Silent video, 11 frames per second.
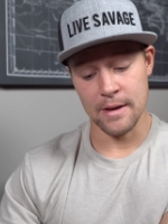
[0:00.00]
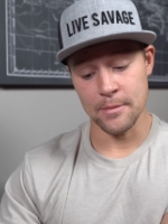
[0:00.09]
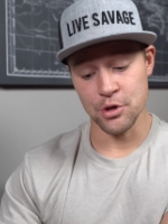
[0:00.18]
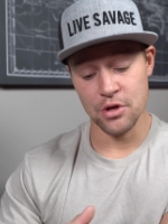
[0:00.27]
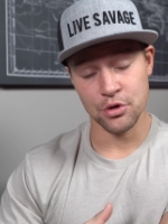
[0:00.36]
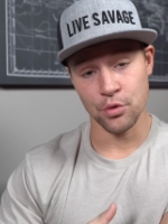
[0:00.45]
I'm going
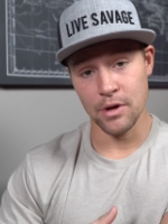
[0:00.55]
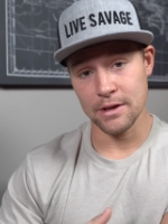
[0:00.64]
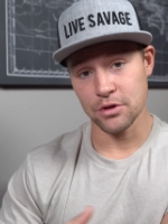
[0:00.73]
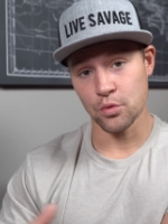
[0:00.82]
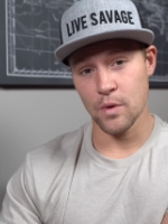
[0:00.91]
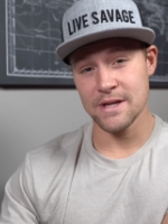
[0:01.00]
to do it throughout
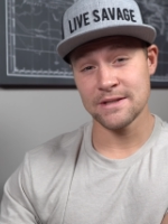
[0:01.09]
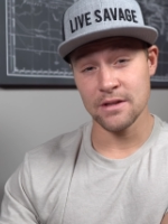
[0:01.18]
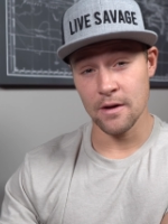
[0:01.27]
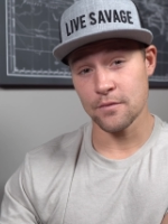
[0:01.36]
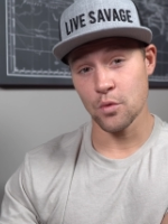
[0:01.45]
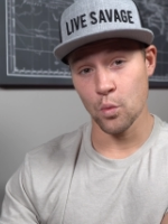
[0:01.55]
the rest
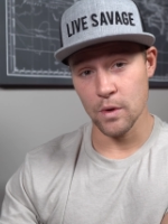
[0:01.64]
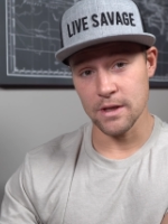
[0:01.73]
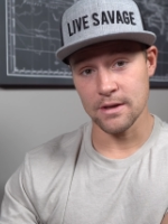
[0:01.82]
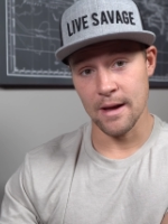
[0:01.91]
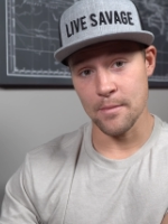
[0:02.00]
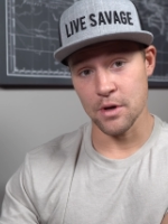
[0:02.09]
of the
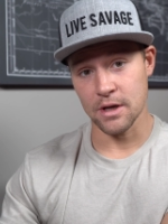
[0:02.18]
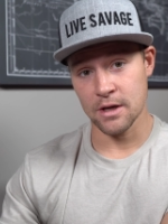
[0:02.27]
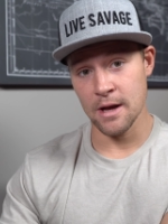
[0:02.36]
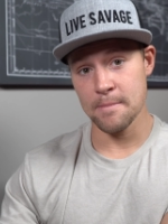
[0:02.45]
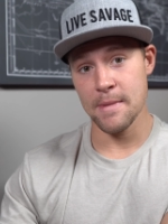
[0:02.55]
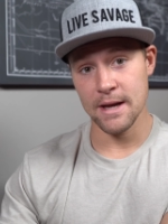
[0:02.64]
week. I'm going to
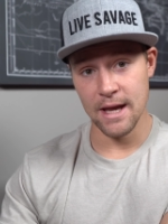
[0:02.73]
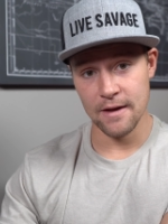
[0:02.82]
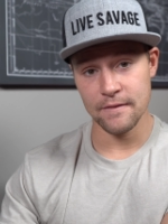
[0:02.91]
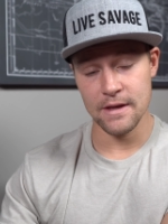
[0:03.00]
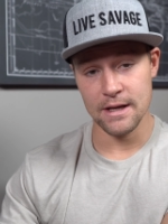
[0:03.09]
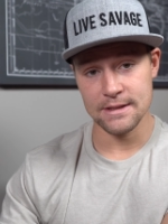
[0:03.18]
cut my
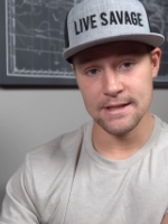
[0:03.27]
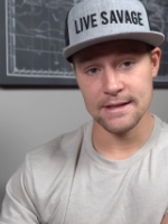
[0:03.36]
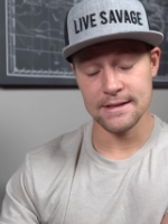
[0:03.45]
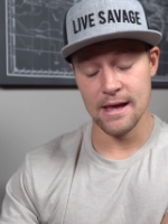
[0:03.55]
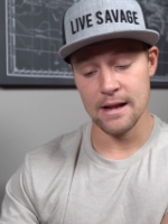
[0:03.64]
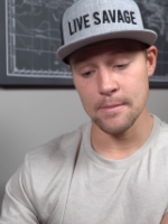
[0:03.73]
caffeine
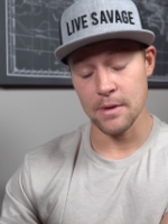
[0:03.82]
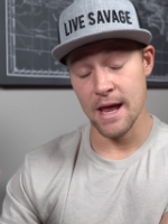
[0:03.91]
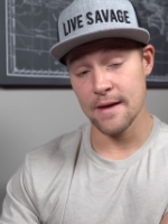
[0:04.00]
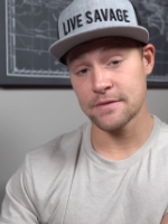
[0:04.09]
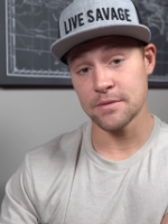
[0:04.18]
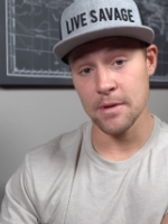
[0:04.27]
intake down. I'm going to
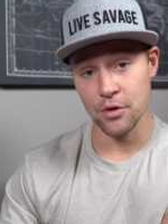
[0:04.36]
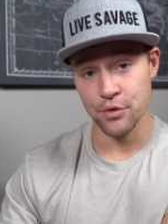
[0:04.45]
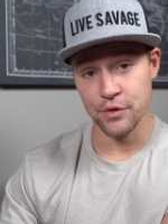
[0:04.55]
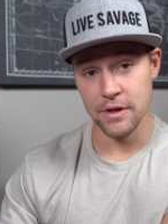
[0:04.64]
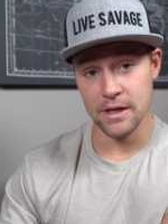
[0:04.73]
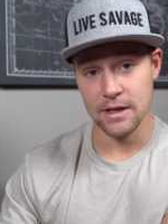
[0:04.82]
have some
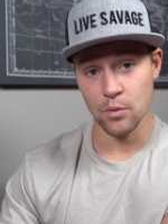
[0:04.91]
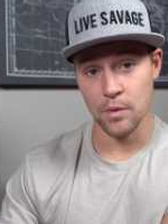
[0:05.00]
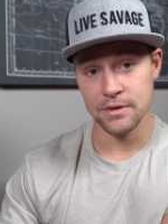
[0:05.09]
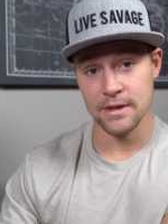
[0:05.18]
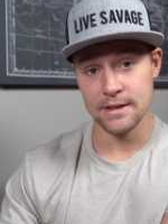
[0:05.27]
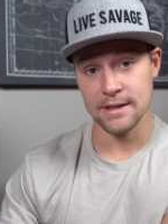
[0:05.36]
L-theanine
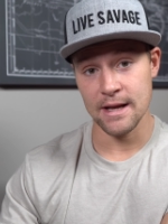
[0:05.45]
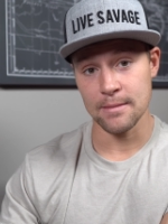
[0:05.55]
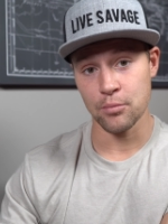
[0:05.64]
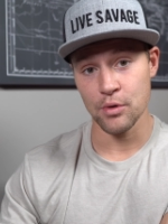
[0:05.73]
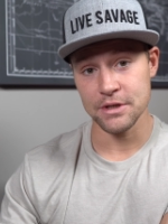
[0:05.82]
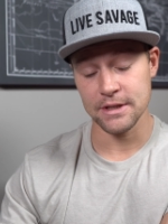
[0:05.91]
with that to kind of
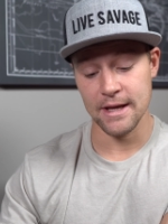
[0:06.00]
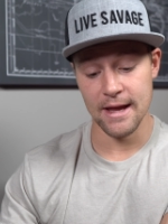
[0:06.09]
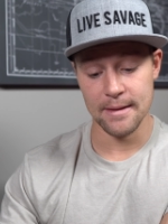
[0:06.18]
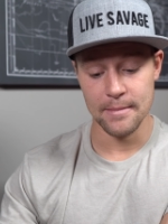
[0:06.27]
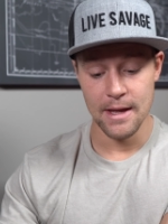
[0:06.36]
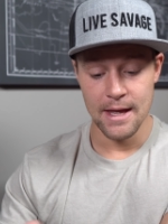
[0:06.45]
bridge the
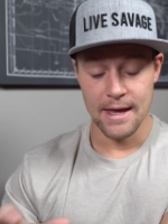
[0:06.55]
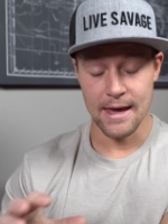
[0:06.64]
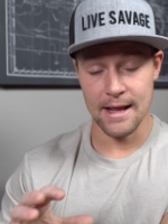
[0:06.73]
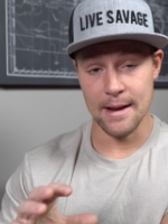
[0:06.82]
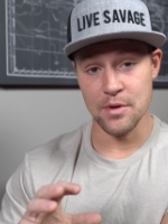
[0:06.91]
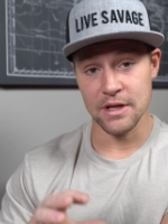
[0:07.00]
gap.
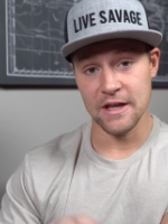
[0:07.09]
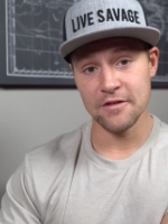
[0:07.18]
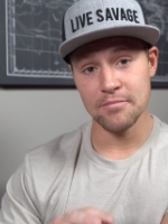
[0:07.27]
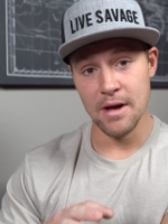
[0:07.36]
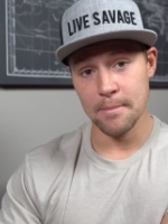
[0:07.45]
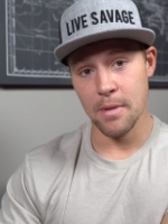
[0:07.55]
And I'm going to give
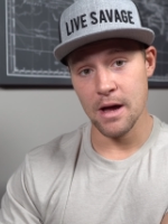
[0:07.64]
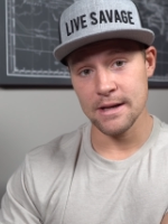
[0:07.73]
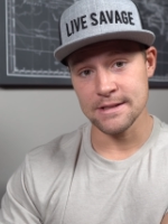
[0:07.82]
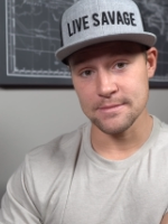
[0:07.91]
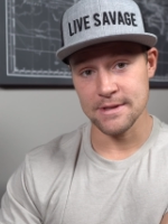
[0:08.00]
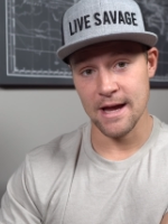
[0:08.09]
my body
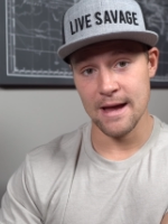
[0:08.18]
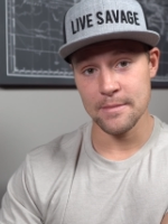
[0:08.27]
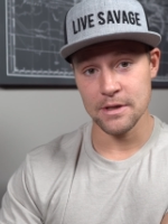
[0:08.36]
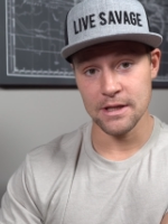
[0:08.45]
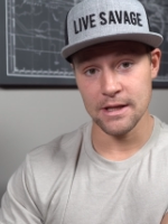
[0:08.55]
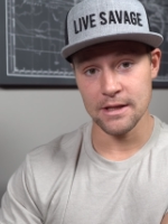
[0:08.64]
some time
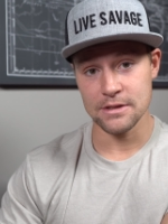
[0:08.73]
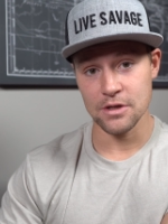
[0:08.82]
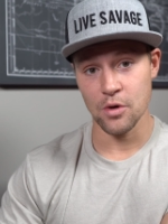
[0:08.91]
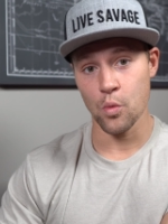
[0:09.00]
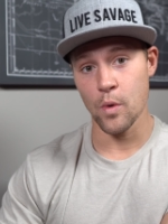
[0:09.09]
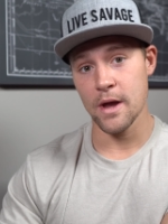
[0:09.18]
it needs
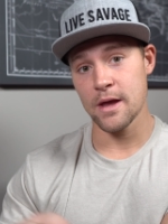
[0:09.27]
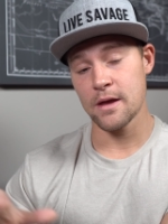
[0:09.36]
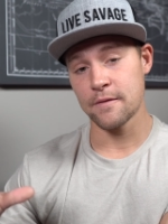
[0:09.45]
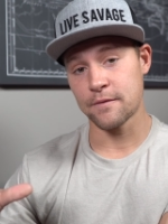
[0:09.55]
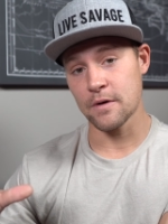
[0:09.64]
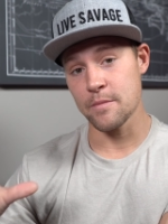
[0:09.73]

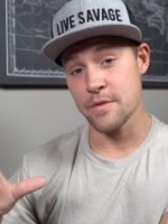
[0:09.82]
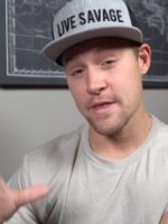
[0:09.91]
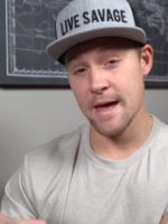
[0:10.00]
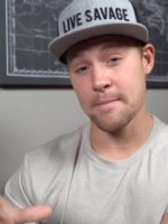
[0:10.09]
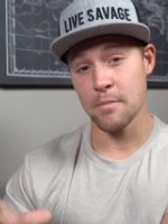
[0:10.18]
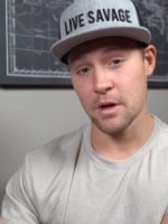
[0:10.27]
away from
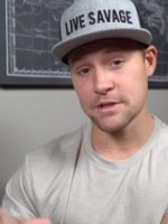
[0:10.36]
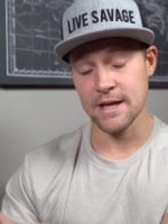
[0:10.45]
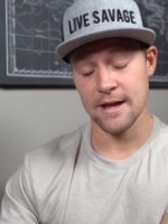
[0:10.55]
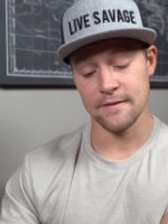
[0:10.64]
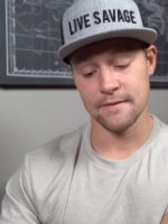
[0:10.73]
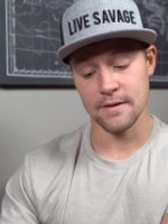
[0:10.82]
that much
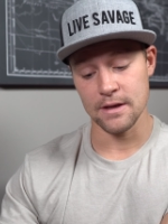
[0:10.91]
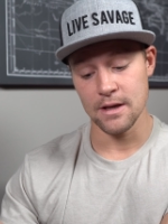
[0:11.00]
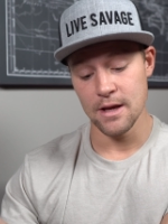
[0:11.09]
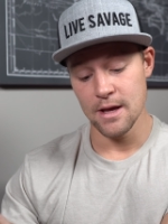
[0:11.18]
caffeine.